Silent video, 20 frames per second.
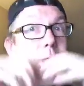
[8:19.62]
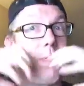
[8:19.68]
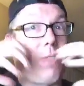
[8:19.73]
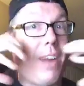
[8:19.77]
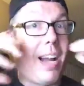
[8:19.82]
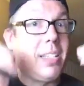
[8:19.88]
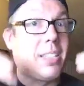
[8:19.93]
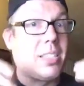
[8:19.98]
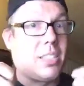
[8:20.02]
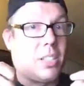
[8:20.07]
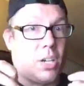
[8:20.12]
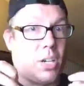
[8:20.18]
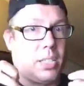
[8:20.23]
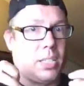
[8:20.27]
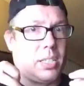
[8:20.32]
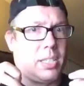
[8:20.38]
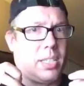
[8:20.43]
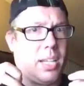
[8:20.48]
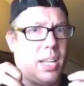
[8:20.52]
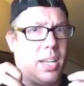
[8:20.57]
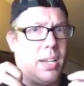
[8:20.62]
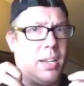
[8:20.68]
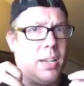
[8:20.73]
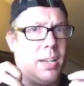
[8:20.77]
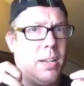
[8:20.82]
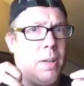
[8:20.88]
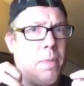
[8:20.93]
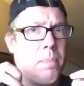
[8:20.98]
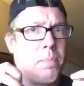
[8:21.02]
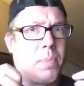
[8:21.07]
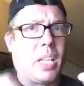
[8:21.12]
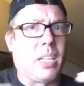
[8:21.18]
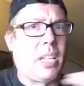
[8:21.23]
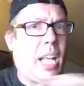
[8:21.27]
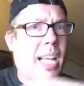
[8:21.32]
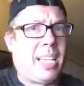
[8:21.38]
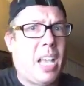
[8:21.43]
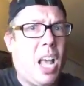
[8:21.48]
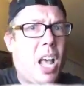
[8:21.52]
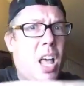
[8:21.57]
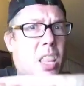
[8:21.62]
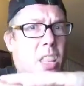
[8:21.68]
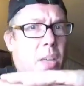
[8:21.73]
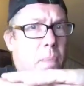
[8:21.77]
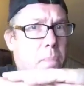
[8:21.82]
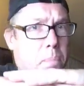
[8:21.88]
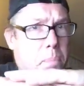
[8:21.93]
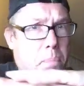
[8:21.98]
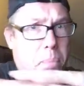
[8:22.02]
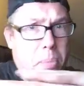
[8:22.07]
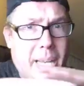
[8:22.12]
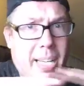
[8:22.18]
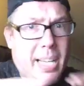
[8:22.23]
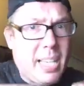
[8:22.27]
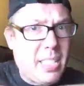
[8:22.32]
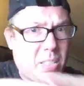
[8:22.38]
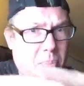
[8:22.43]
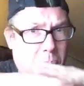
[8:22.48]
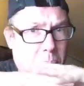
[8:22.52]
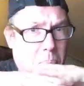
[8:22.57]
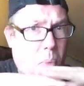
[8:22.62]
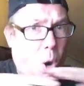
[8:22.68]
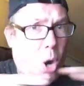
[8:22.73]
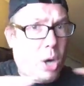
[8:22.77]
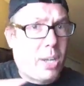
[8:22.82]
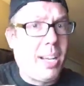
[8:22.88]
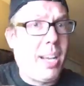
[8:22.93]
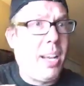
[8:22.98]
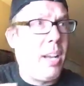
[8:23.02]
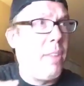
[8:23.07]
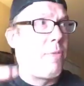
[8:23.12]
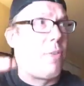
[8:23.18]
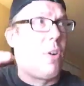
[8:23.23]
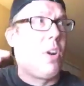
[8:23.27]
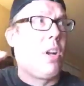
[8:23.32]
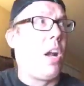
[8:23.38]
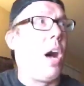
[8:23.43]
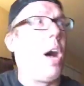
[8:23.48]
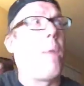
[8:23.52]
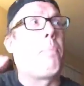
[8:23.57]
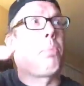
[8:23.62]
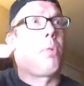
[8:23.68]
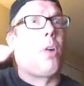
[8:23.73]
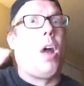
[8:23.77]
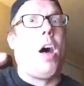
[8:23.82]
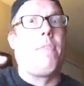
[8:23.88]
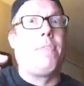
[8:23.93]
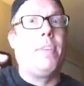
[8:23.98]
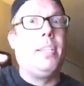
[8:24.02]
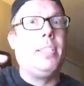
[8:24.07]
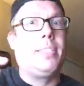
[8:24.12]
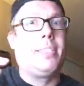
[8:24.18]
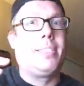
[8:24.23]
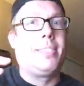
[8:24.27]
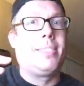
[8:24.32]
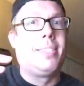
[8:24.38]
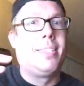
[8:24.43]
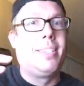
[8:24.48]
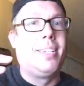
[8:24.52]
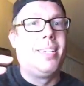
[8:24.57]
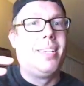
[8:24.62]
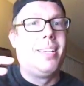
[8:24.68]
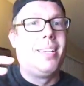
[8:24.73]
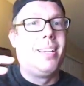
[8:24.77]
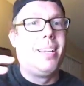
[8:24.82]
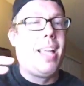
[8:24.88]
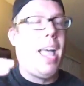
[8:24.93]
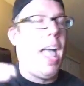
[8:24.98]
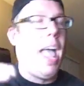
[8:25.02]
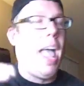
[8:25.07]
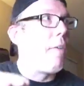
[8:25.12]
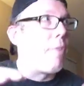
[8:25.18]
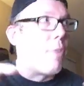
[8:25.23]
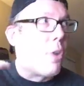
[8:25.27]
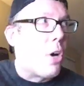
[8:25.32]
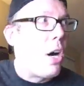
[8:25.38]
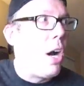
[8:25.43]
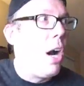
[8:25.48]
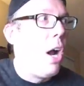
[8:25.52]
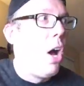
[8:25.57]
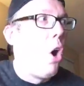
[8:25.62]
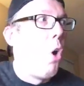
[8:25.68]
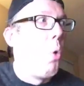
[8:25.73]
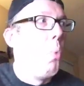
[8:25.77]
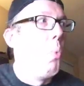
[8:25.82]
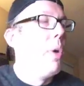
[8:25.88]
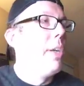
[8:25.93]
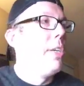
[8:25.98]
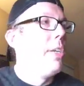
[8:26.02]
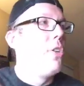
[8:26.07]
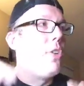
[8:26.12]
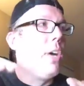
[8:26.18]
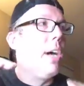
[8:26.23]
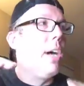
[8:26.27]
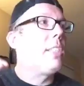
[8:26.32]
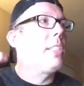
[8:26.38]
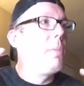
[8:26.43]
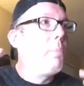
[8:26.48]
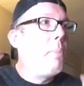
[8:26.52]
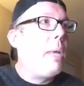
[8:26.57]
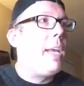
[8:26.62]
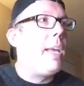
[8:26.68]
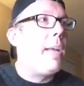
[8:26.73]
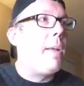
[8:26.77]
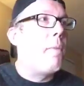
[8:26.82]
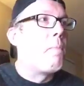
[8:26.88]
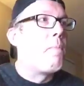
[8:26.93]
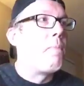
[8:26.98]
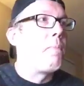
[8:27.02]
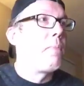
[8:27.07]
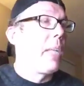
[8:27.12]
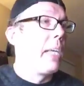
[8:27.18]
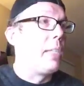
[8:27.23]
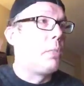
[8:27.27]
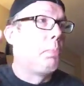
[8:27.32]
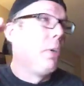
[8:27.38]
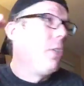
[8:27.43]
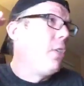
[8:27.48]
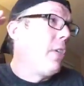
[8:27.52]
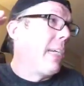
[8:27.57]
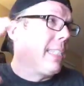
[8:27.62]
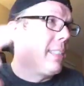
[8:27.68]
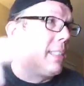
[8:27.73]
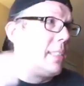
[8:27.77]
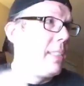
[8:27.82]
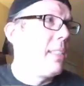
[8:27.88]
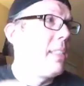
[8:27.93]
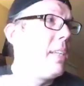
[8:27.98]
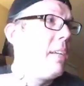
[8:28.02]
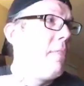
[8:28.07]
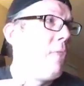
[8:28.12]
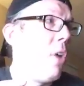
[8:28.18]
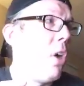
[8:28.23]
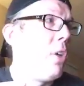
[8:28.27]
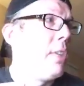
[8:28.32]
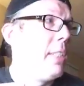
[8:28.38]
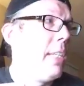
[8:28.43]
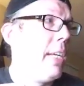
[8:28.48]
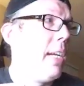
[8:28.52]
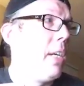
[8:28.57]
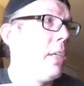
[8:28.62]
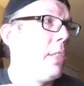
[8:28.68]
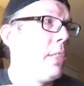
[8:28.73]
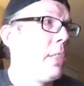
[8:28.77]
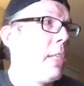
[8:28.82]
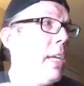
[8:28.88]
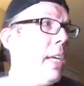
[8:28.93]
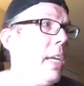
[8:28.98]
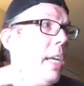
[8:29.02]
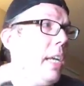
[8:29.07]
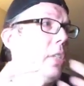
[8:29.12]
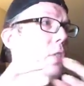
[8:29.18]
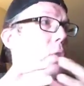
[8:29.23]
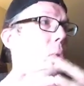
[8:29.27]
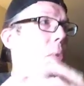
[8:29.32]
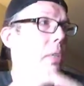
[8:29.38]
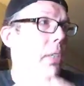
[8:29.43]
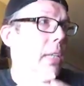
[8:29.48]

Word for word: friends start to see it. Like the biggest marketing for nonprofits ever would just be to put your existing volunteers into a